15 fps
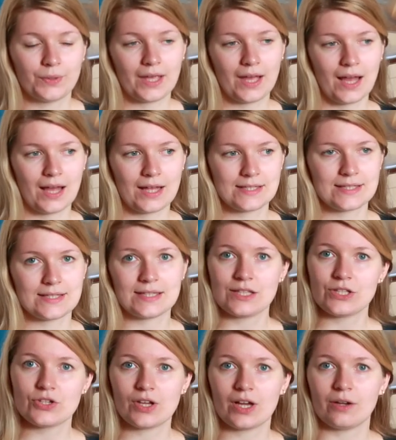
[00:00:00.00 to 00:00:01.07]
we had
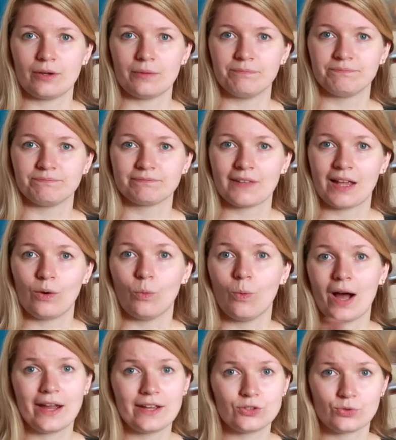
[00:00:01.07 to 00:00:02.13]
such a
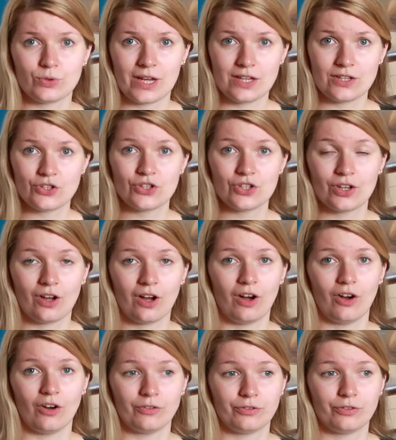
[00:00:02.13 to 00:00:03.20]
wide range
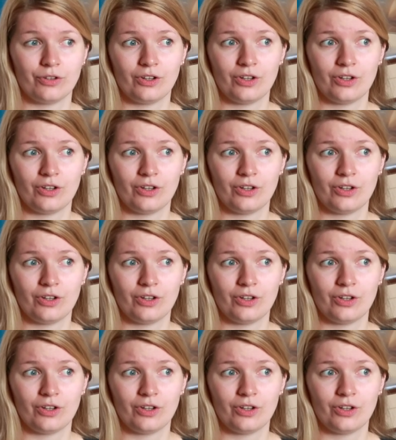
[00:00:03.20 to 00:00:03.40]
of